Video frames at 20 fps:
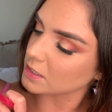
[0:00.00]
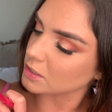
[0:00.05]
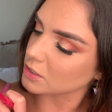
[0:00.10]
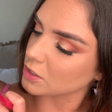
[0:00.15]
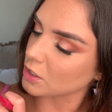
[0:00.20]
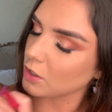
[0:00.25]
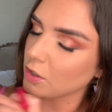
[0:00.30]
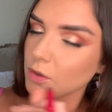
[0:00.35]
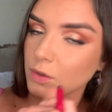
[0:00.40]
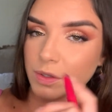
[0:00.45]

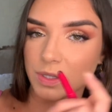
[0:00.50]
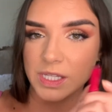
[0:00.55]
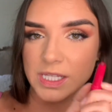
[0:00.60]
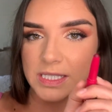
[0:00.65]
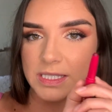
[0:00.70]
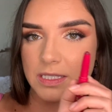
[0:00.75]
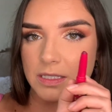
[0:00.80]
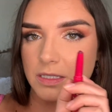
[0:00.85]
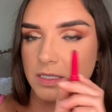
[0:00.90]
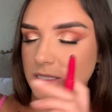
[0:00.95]
so
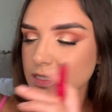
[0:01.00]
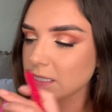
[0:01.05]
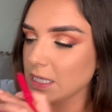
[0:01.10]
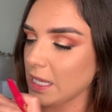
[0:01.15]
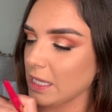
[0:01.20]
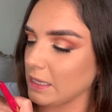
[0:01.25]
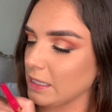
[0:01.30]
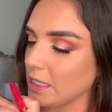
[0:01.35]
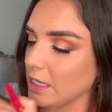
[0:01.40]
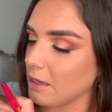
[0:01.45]
this is
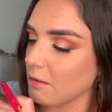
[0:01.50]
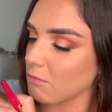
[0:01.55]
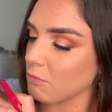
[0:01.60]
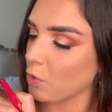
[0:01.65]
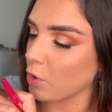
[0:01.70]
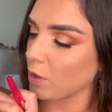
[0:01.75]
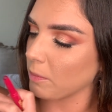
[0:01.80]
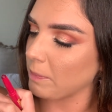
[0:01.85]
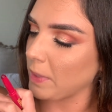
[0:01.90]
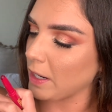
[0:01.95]
slightly
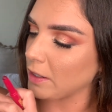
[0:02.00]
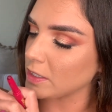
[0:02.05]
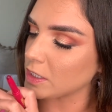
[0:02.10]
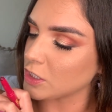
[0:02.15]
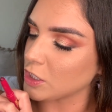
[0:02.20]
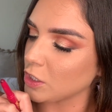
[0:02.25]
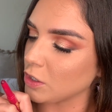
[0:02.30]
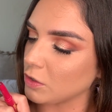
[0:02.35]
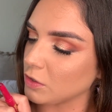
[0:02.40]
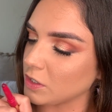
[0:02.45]
more berry
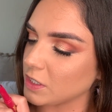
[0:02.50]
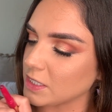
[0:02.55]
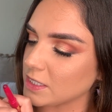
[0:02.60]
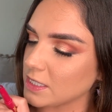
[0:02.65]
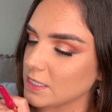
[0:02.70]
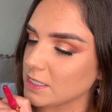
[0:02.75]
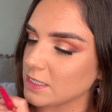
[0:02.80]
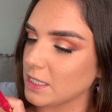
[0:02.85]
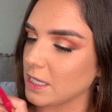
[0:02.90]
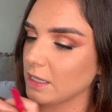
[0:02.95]
toned. This
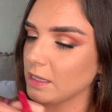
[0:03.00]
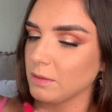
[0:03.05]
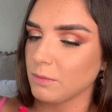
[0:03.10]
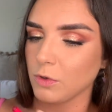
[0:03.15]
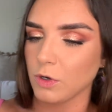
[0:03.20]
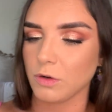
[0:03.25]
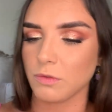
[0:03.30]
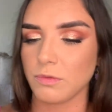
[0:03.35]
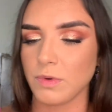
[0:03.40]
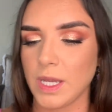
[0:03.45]
is slightly
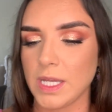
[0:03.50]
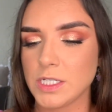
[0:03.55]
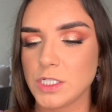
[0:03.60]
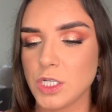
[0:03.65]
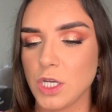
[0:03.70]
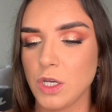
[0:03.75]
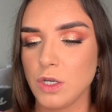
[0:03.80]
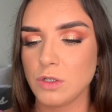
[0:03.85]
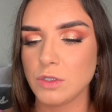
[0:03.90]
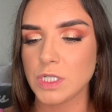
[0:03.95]
more red
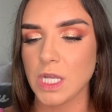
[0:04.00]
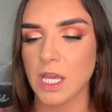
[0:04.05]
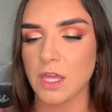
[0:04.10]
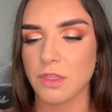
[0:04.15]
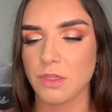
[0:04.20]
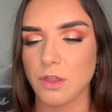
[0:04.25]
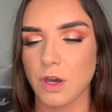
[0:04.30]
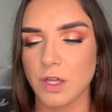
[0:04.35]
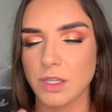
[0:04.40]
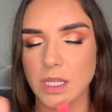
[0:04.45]
toned. I
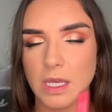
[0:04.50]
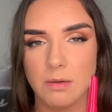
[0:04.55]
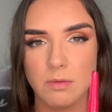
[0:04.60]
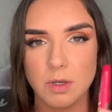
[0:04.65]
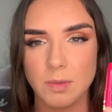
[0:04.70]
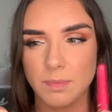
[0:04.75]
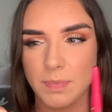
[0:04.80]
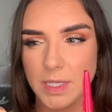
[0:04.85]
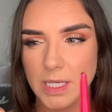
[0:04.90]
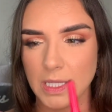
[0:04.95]
thought they
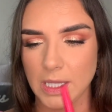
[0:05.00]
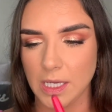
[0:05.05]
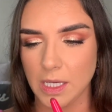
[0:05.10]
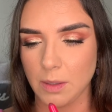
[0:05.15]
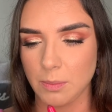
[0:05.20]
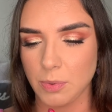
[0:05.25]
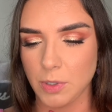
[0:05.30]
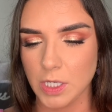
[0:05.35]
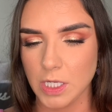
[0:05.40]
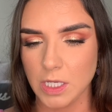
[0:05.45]
would be like a
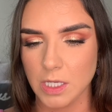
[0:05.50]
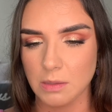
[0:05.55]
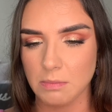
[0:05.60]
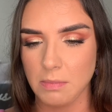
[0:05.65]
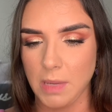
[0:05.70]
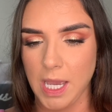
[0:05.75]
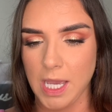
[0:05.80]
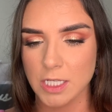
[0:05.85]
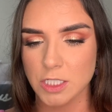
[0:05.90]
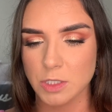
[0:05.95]
pretty good
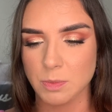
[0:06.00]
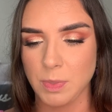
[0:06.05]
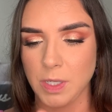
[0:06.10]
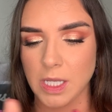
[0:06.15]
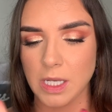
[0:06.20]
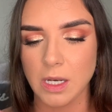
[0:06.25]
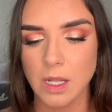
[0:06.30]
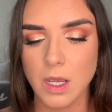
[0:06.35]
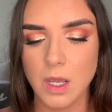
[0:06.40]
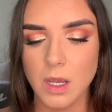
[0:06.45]
match,
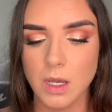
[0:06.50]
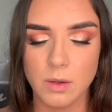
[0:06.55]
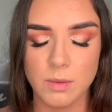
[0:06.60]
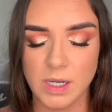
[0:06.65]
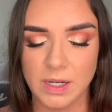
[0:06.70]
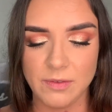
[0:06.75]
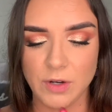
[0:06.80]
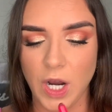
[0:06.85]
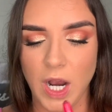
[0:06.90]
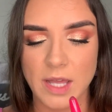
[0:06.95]
but
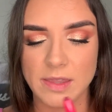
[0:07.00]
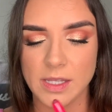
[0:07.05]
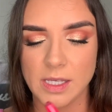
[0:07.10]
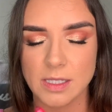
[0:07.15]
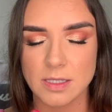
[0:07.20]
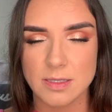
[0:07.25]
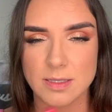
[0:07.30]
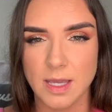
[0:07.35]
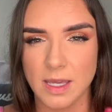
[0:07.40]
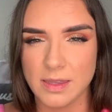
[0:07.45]
whatever. I think
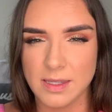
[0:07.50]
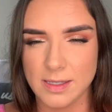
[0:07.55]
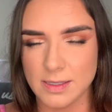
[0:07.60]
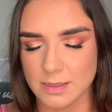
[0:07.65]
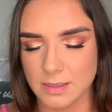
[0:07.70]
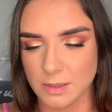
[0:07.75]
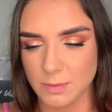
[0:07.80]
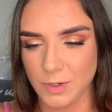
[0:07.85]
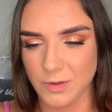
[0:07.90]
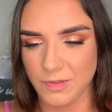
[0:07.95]
it's
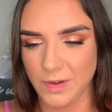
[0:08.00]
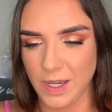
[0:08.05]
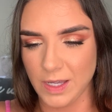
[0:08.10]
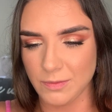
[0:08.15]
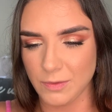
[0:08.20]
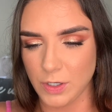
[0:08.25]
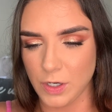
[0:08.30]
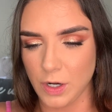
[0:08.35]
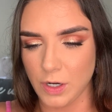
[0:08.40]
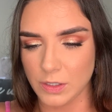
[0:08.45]
gonna be fine
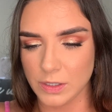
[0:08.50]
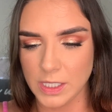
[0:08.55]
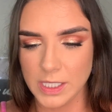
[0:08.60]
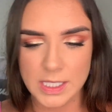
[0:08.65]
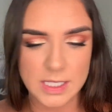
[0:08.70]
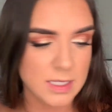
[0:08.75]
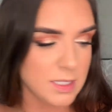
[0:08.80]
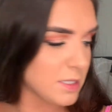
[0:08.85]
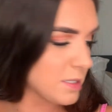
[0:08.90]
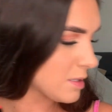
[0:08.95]

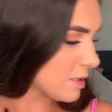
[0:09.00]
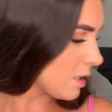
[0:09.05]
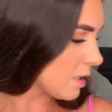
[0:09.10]
regardless.